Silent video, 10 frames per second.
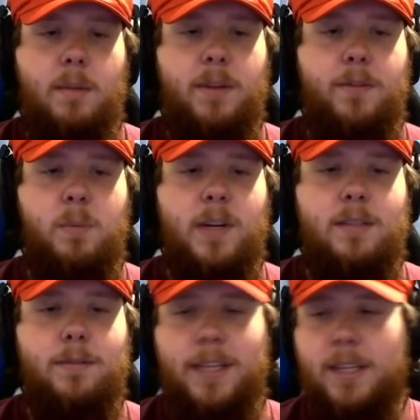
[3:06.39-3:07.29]
But if you
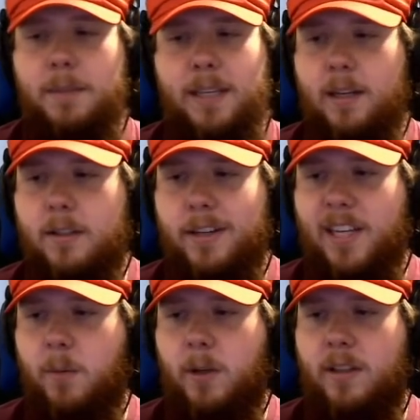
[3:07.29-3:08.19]
press V and P on your
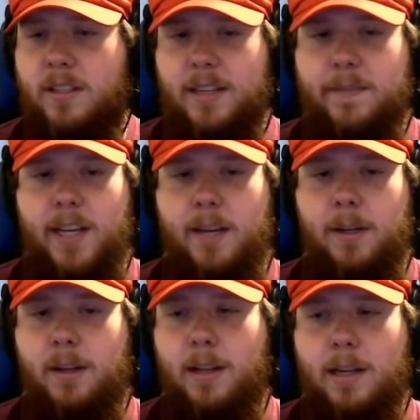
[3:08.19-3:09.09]
keyboard at the same time, it
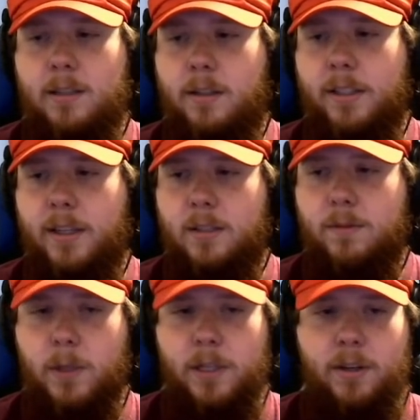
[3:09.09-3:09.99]
unlocks all the guns
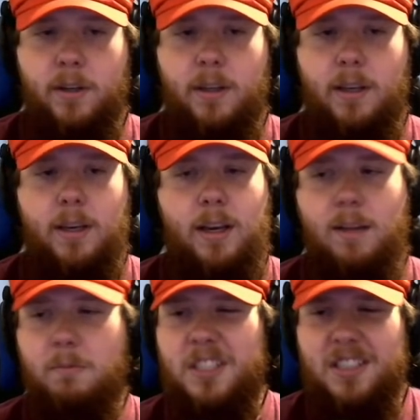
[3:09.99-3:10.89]
for you.
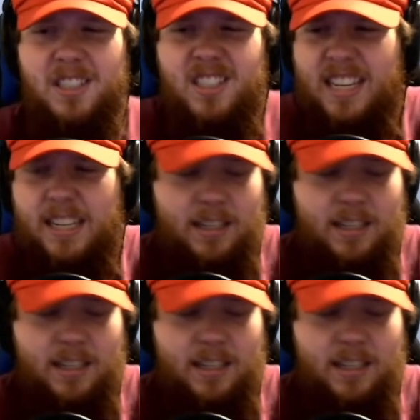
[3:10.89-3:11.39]
Which is just like